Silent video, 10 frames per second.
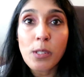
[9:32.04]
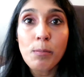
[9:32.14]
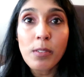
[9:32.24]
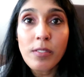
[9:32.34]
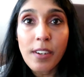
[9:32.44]

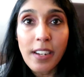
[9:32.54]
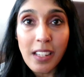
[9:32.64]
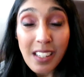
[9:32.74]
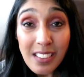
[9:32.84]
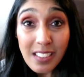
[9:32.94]
simple, very
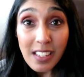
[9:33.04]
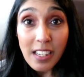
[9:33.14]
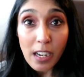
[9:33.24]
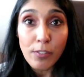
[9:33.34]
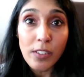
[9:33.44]

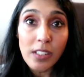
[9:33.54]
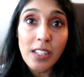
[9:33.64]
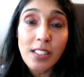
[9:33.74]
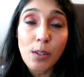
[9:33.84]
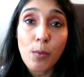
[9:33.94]
easy,
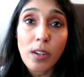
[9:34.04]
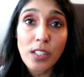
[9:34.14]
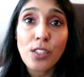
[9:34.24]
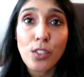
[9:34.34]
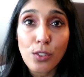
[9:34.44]
effortless. I
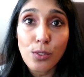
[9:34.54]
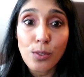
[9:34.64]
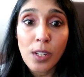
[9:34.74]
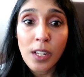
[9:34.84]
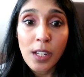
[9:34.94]
wanted
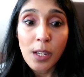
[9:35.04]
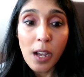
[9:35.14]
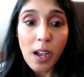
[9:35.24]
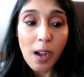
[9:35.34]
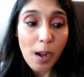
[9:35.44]
to
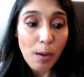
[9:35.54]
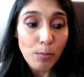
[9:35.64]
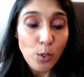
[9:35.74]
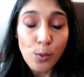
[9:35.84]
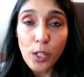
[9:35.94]

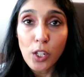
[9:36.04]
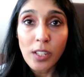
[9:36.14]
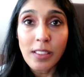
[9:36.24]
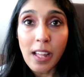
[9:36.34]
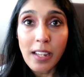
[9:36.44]
do a
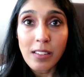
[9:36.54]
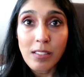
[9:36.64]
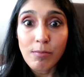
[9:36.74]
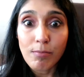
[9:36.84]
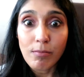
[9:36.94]
look that
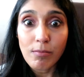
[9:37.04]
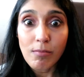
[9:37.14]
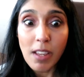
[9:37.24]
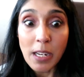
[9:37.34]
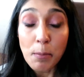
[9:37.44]

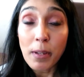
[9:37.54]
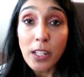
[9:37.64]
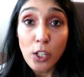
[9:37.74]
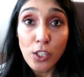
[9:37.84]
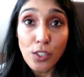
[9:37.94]

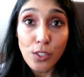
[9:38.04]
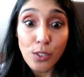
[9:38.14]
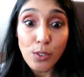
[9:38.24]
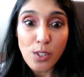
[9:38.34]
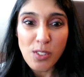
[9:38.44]
anybody could
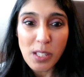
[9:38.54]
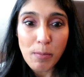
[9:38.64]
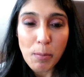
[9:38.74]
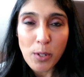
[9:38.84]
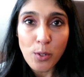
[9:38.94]
do using
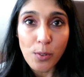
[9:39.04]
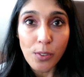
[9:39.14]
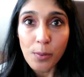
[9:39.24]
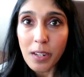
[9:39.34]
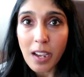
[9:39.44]
maybe 2 or
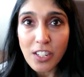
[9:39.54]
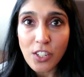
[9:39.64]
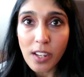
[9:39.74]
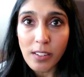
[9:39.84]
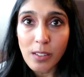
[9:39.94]
3
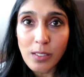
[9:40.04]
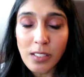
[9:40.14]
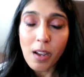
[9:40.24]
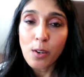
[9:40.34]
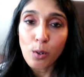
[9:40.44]

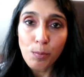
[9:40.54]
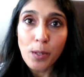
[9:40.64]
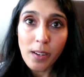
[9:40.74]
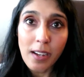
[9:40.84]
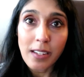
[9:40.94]
eyeshadows. I hope
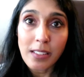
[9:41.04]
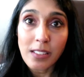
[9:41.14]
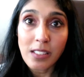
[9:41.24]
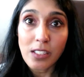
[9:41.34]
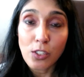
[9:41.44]
you
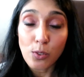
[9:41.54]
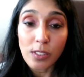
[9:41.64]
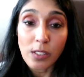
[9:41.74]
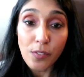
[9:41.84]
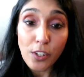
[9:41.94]
guys
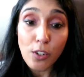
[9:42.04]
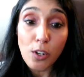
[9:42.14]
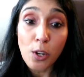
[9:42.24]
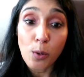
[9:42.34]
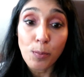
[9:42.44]
enjoyed this
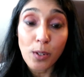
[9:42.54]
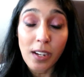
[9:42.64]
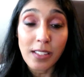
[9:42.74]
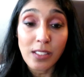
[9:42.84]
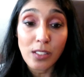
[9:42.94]
video. I hope you
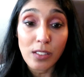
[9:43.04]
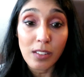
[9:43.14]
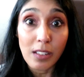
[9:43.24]
guys